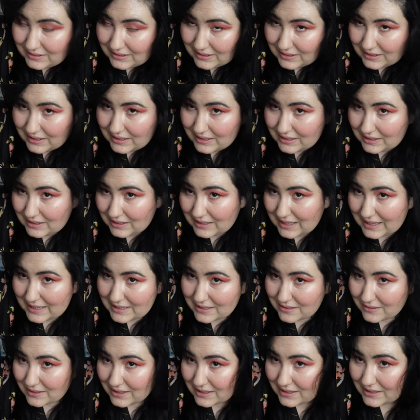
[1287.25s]
And then the
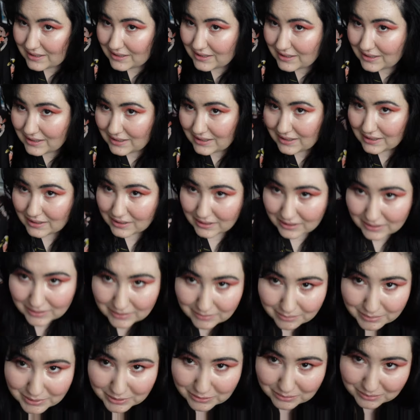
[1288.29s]
last one.
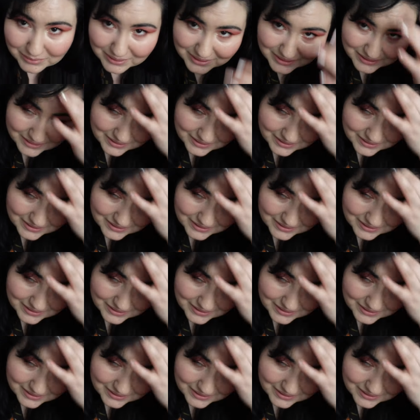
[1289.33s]
Boom.